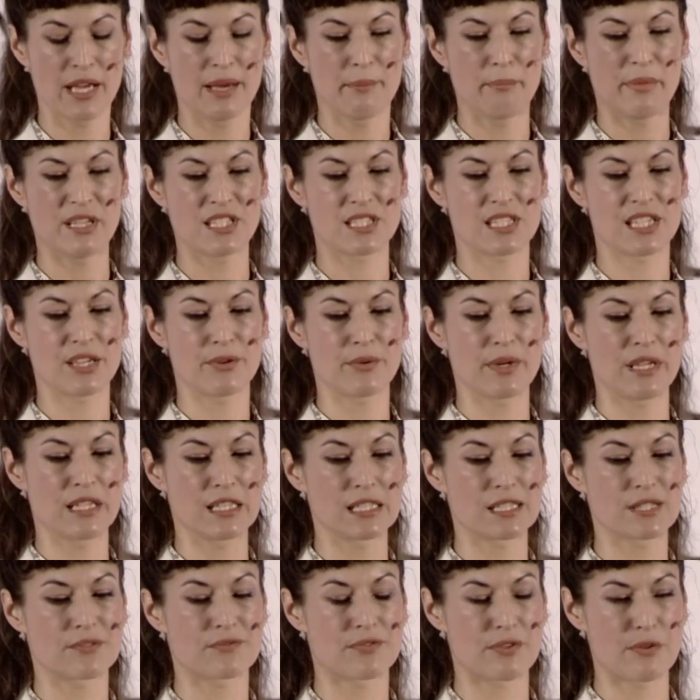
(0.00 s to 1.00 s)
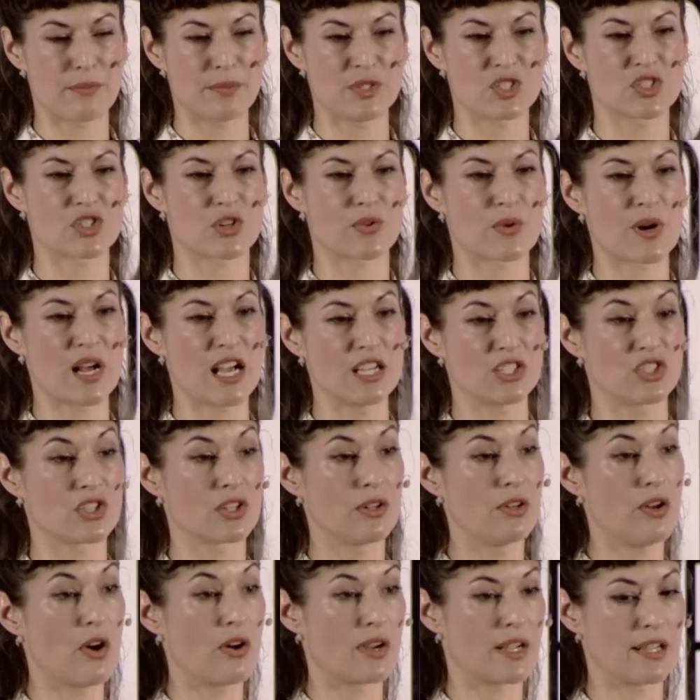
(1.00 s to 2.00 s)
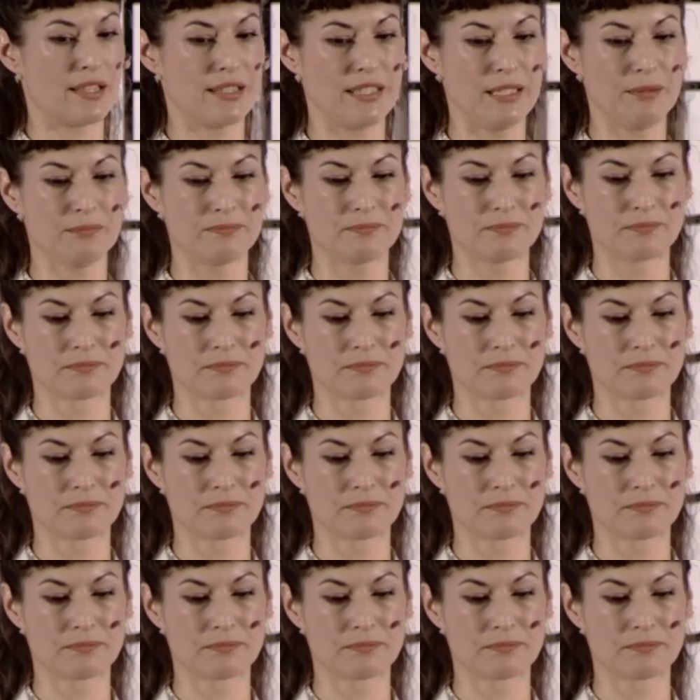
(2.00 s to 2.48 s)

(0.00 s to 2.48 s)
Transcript: materials from scratch locally.